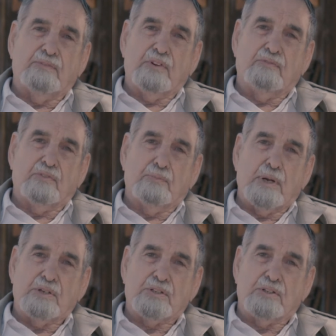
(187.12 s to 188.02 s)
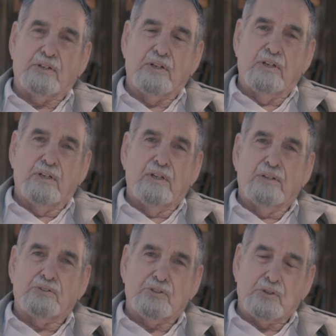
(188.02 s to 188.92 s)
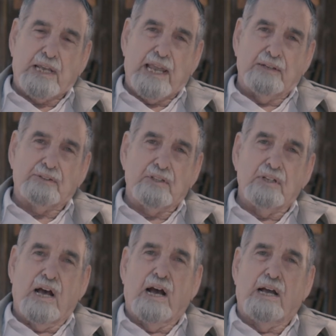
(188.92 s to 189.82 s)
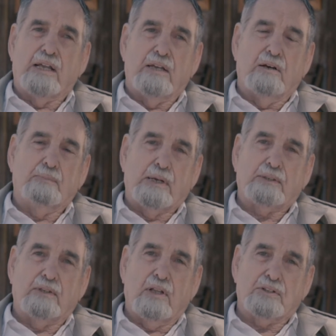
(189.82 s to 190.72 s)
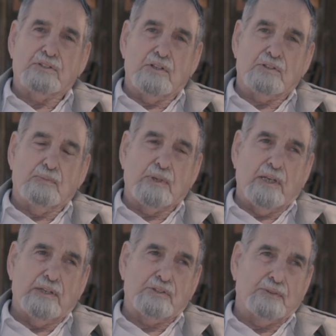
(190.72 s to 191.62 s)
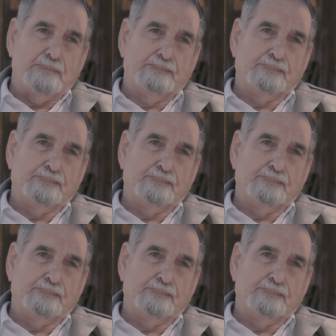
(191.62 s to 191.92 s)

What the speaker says: of information that you can't deny about the Lost Dutchman legend.